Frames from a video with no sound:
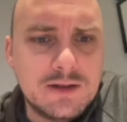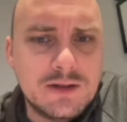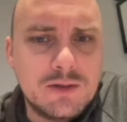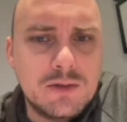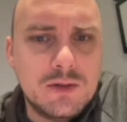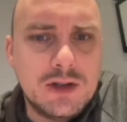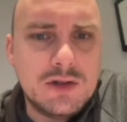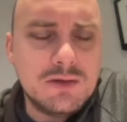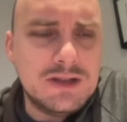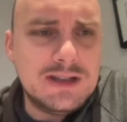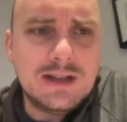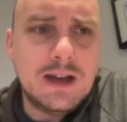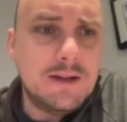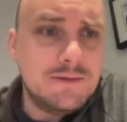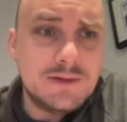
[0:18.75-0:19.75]
So you don't
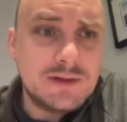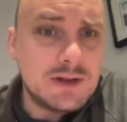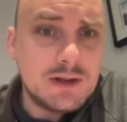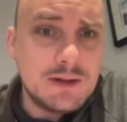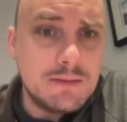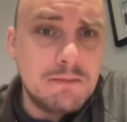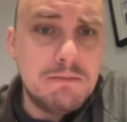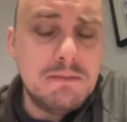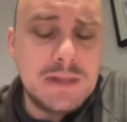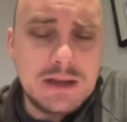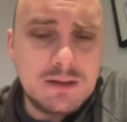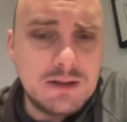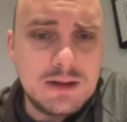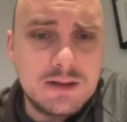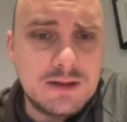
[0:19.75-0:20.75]
need to have certain
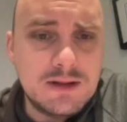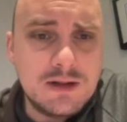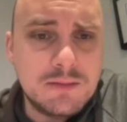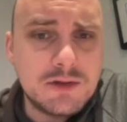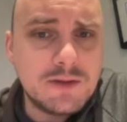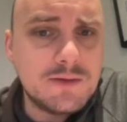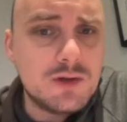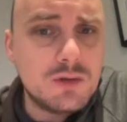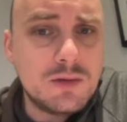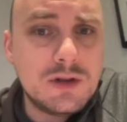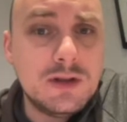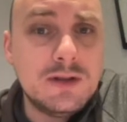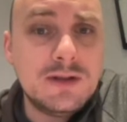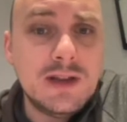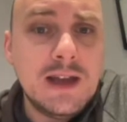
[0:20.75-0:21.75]
millions numbers of
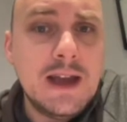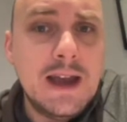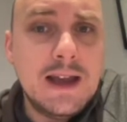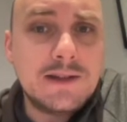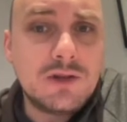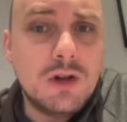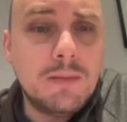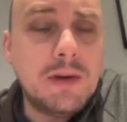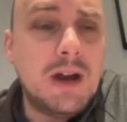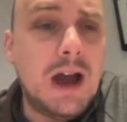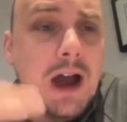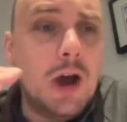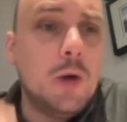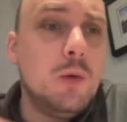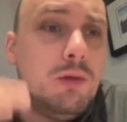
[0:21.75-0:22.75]
tokens. It's all about
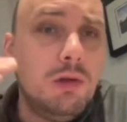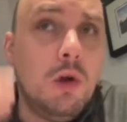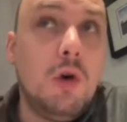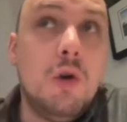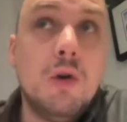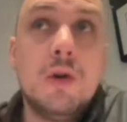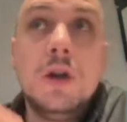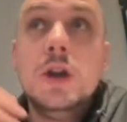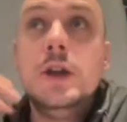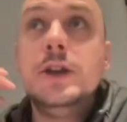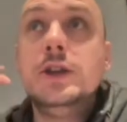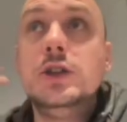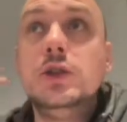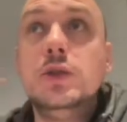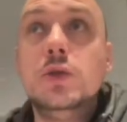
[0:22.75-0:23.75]
how long
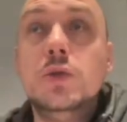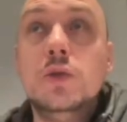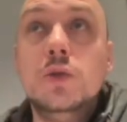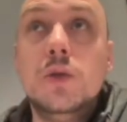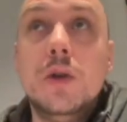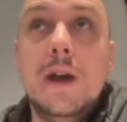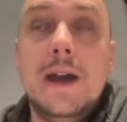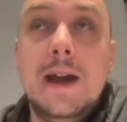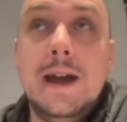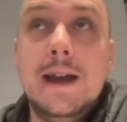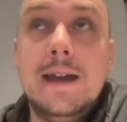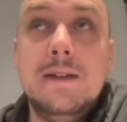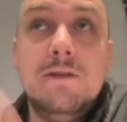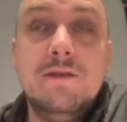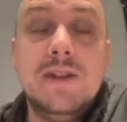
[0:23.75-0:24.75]
you
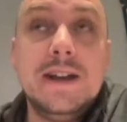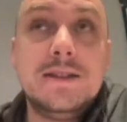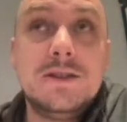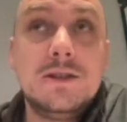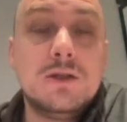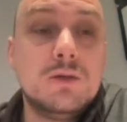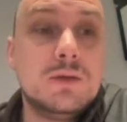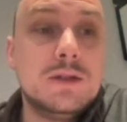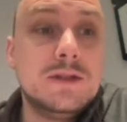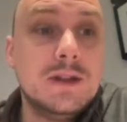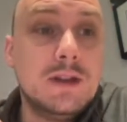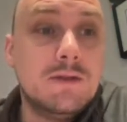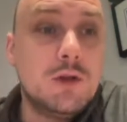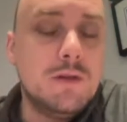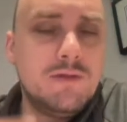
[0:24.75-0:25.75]
invest the tokens
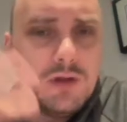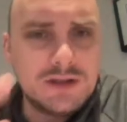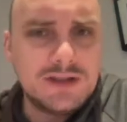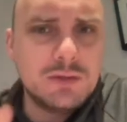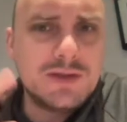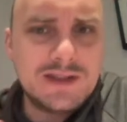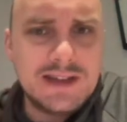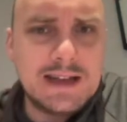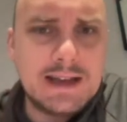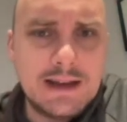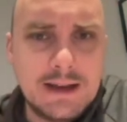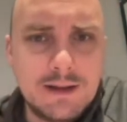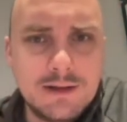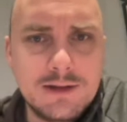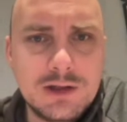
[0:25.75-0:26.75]
that you've got for, so
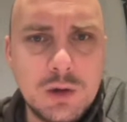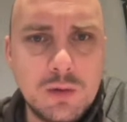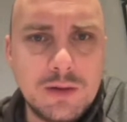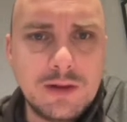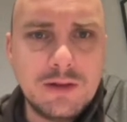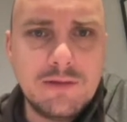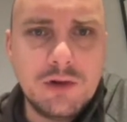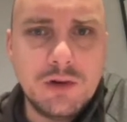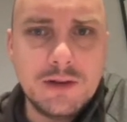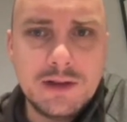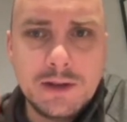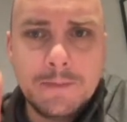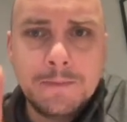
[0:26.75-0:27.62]
staking the tokens for it.